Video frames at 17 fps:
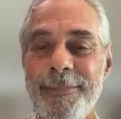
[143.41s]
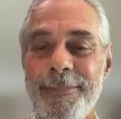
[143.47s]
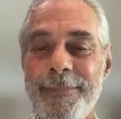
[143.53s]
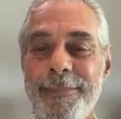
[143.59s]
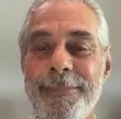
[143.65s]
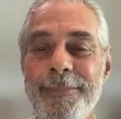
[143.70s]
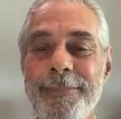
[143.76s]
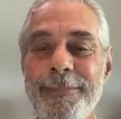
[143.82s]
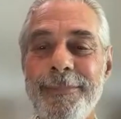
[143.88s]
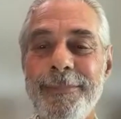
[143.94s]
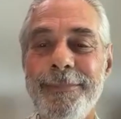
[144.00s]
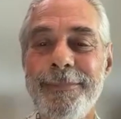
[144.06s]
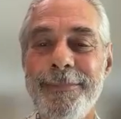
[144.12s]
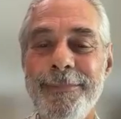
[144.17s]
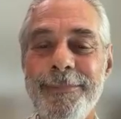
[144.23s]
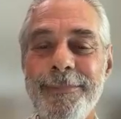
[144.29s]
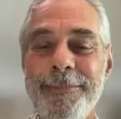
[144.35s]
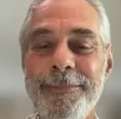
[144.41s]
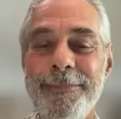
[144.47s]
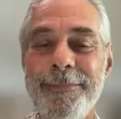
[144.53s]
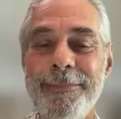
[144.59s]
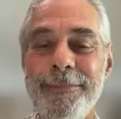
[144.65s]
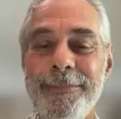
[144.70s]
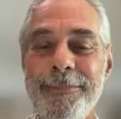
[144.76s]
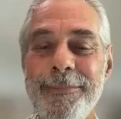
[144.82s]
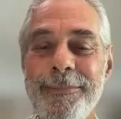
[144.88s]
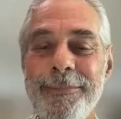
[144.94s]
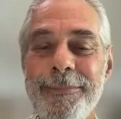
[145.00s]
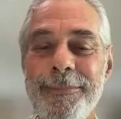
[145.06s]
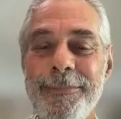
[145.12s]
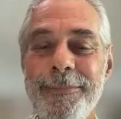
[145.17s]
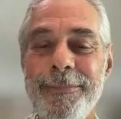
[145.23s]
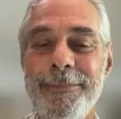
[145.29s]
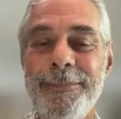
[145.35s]

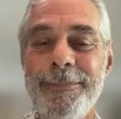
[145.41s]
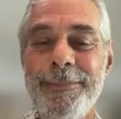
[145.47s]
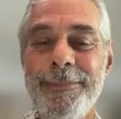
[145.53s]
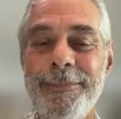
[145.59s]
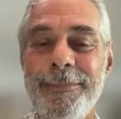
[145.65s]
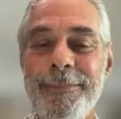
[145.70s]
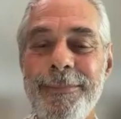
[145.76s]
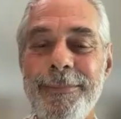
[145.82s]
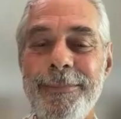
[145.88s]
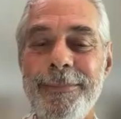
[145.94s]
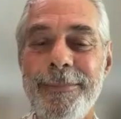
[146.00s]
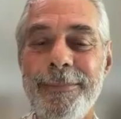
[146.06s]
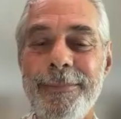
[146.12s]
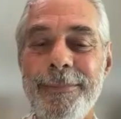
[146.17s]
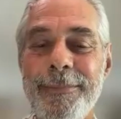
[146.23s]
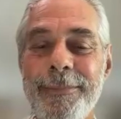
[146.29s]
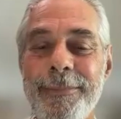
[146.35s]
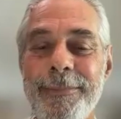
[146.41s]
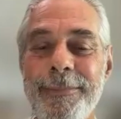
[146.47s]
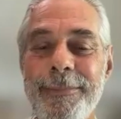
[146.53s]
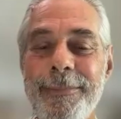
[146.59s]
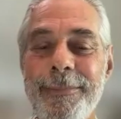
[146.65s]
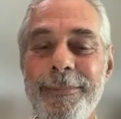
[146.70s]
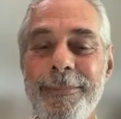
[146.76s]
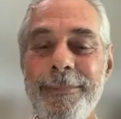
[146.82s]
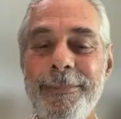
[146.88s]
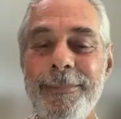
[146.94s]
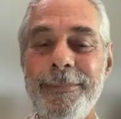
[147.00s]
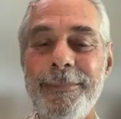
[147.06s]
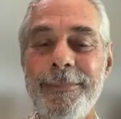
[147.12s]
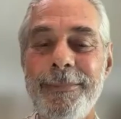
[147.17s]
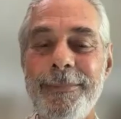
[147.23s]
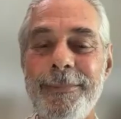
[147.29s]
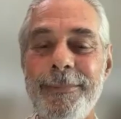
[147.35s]

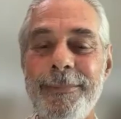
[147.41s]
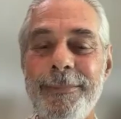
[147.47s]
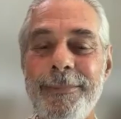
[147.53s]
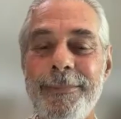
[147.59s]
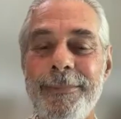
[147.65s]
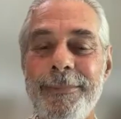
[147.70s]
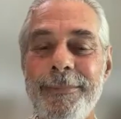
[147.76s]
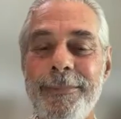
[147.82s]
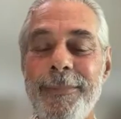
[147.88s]
[no speech]